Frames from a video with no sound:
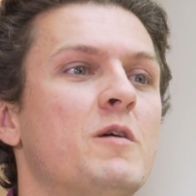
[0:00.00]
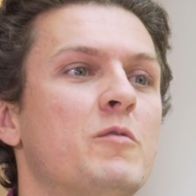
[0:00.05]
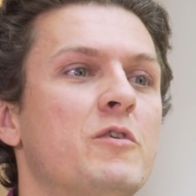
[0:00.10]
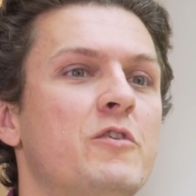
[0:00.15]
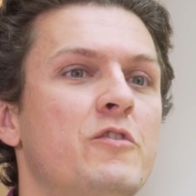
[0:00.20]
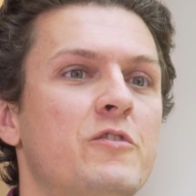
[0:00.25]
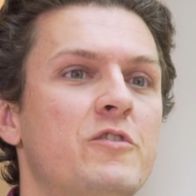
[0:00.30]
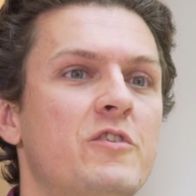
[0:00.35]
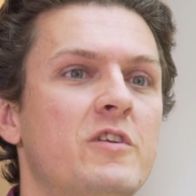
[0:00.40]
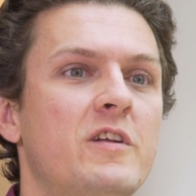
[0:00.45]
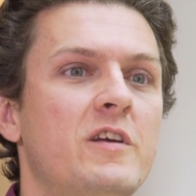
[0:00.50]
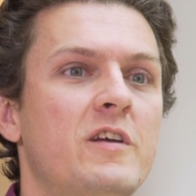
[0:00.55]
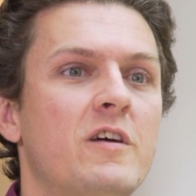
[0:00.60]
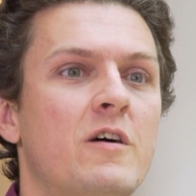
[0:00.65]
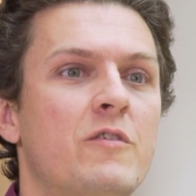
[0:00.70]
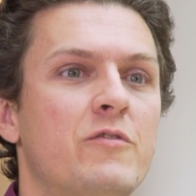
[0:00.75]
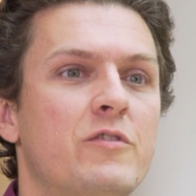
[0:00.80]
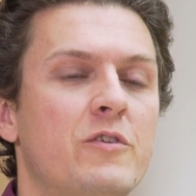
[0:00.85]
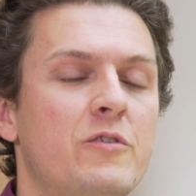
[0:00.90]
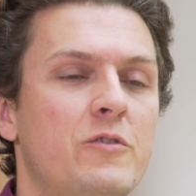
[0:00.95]
But usually
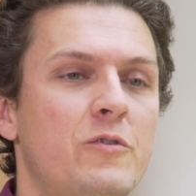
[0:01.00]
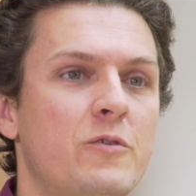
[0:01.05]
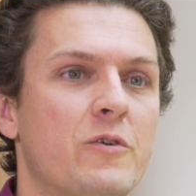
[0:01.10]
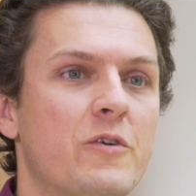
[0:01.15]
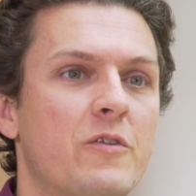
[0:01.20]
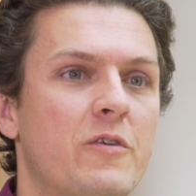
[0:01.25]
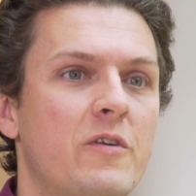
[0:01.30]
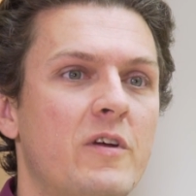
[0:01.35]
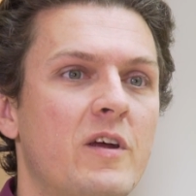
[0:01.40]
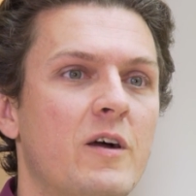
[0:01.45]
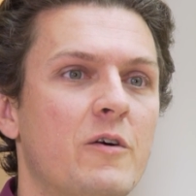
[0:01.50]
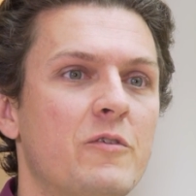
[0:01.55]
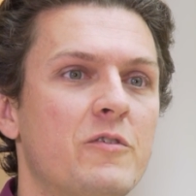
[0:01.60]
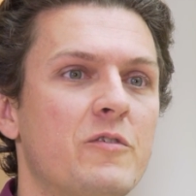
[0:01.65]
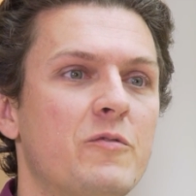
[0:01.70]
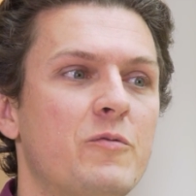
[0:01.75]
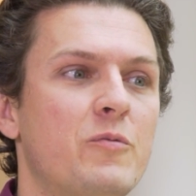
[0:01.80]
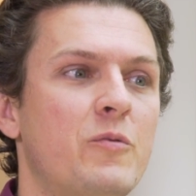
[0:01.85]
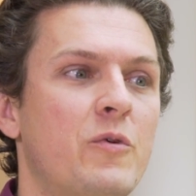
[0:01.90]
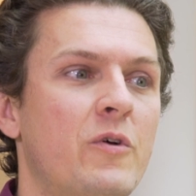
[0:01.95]
after 2 or 3
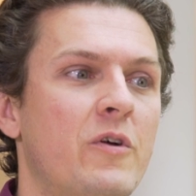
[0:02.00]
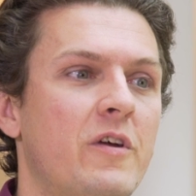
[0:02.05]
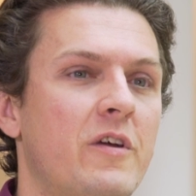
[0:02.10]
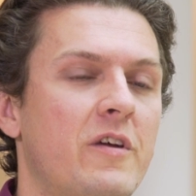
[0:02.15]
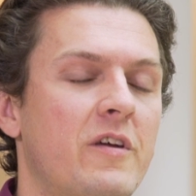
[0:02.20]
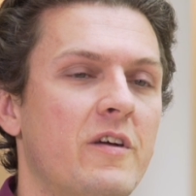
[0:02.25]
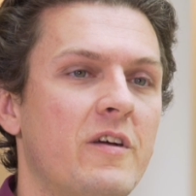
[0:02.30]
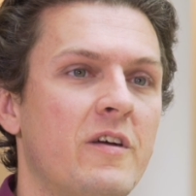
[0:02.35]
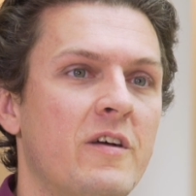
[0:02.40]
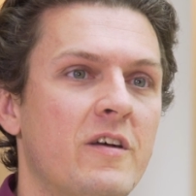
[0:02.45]
hours of work,